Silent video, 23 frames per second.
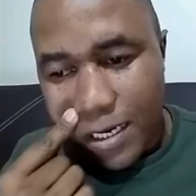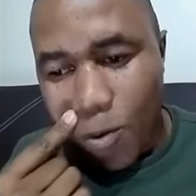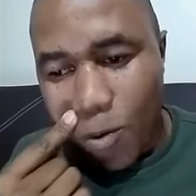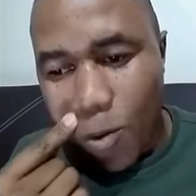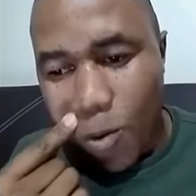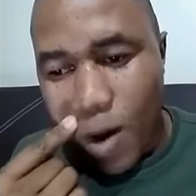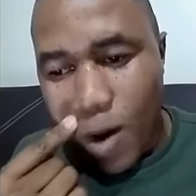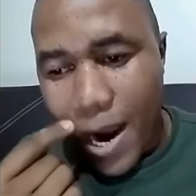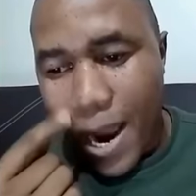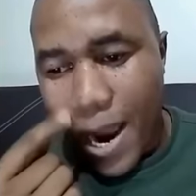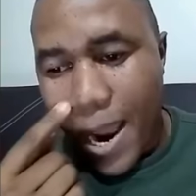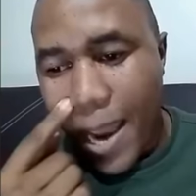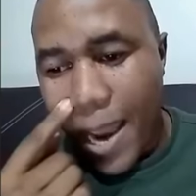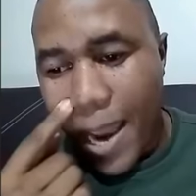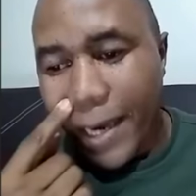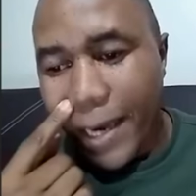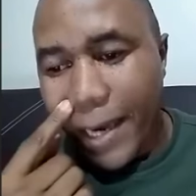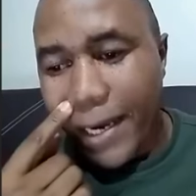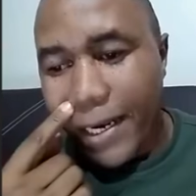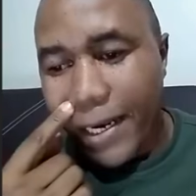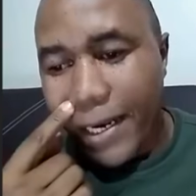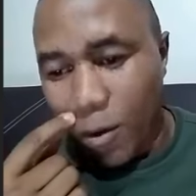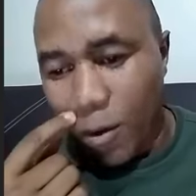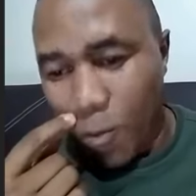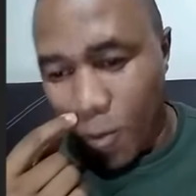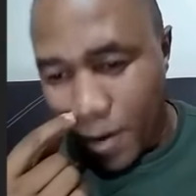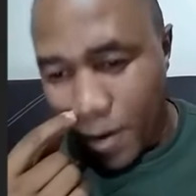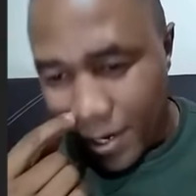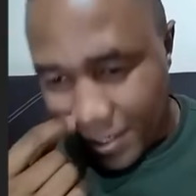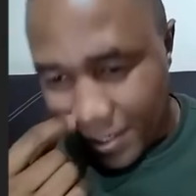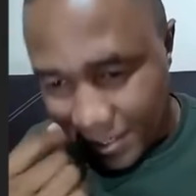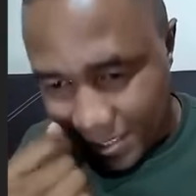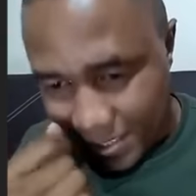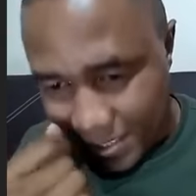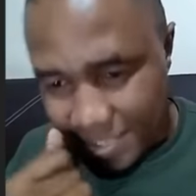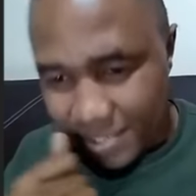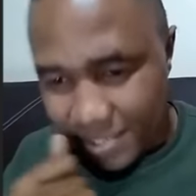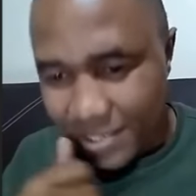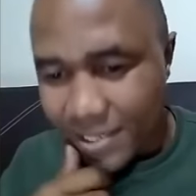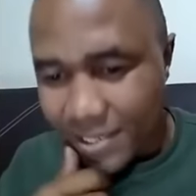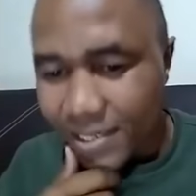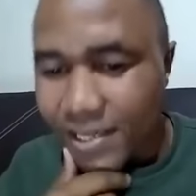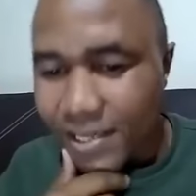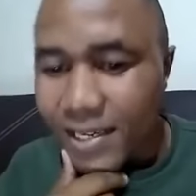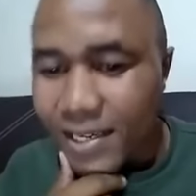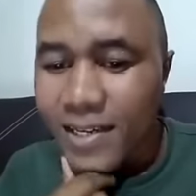while
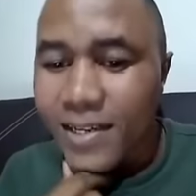waiting,